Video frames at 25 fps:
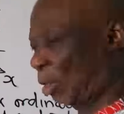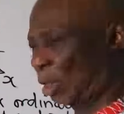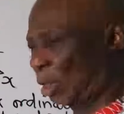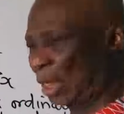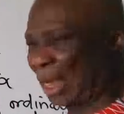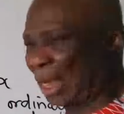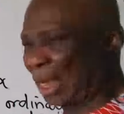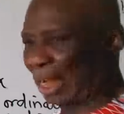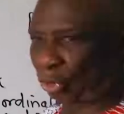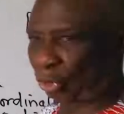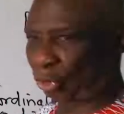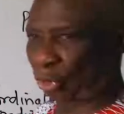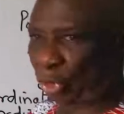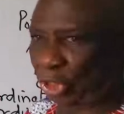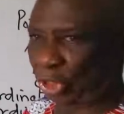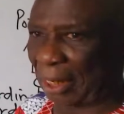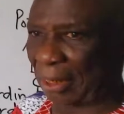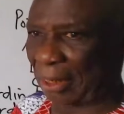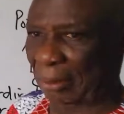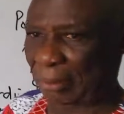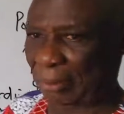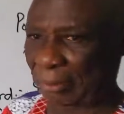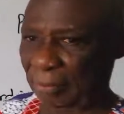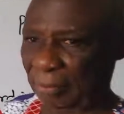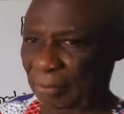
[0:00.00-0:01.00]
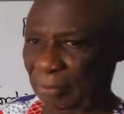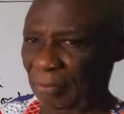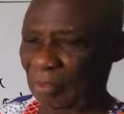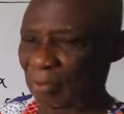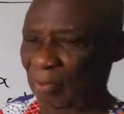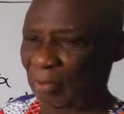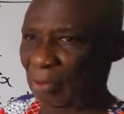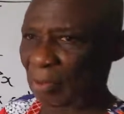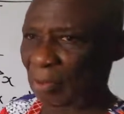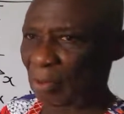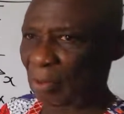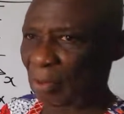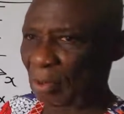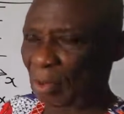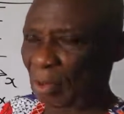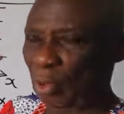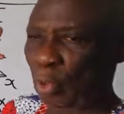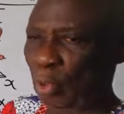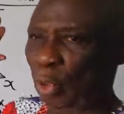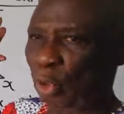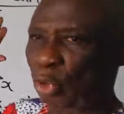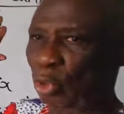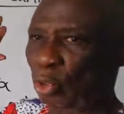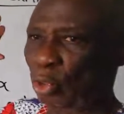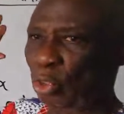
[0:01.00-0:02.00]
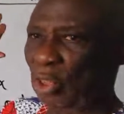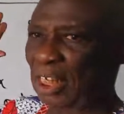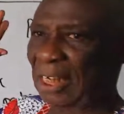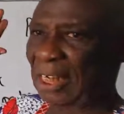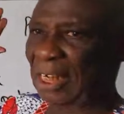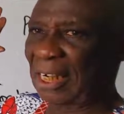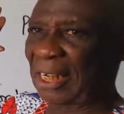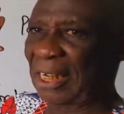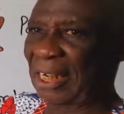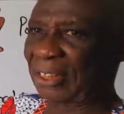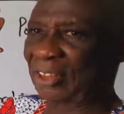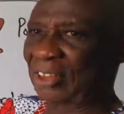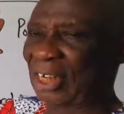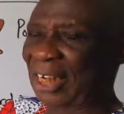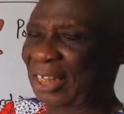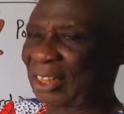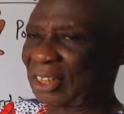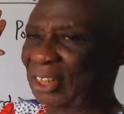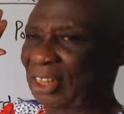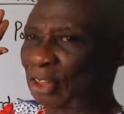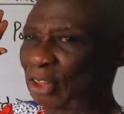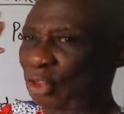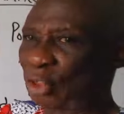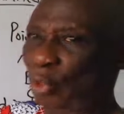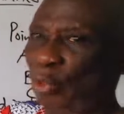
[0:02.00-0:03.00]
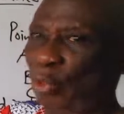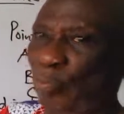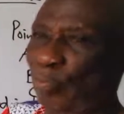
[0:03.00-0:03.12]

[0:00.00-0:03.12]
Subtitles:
As usual. Go through the x-axis,